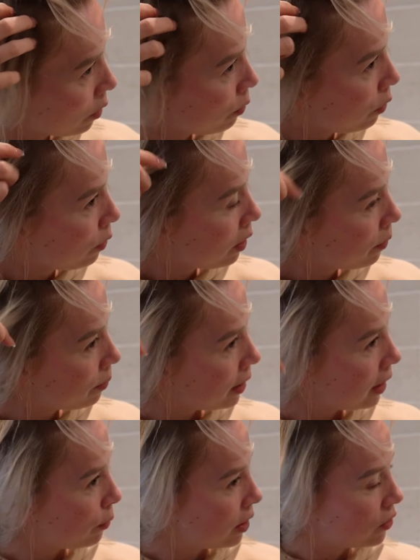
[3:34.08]
We will
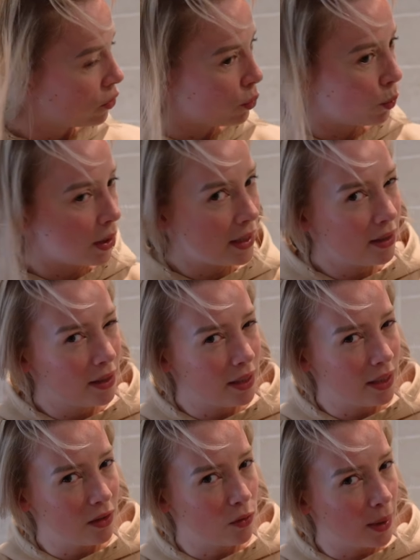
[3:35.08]
be with
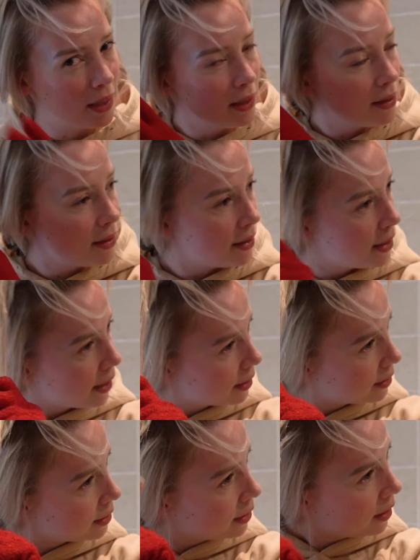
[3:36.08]

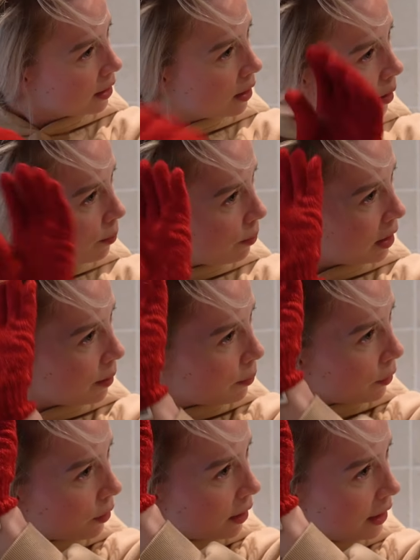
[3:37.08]
26
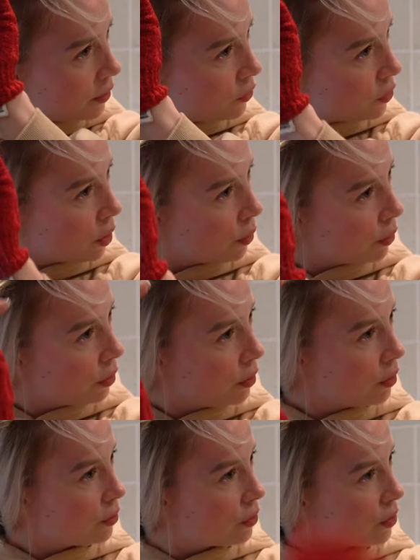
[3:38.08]
people in
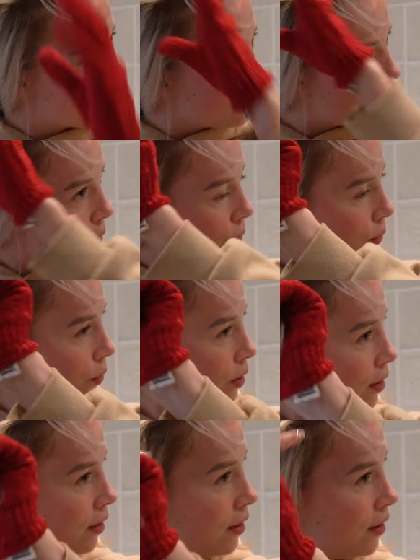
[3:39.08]
total, so
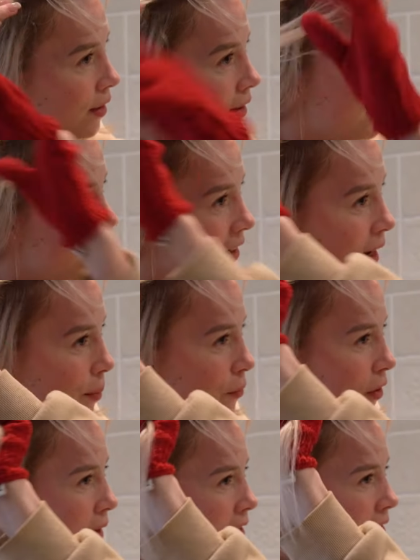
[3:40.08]
yeah, I'm
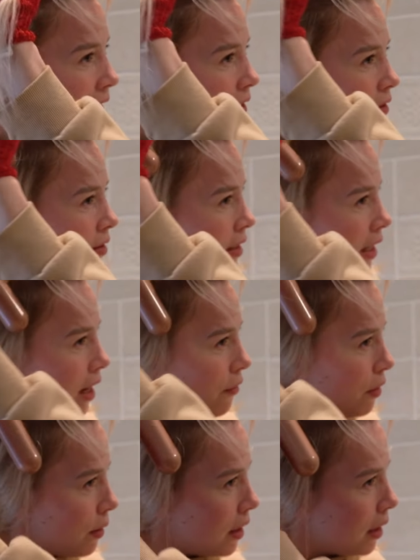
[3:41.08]
very excited to see
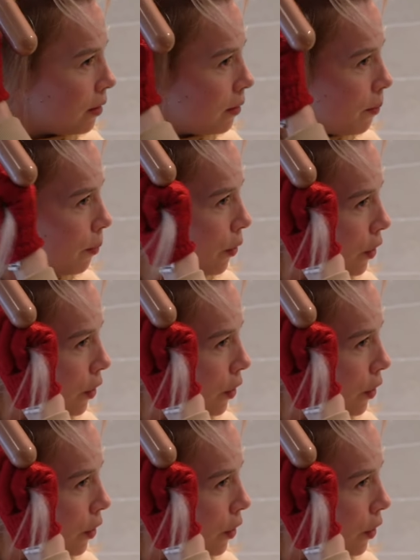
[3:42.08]
everyone in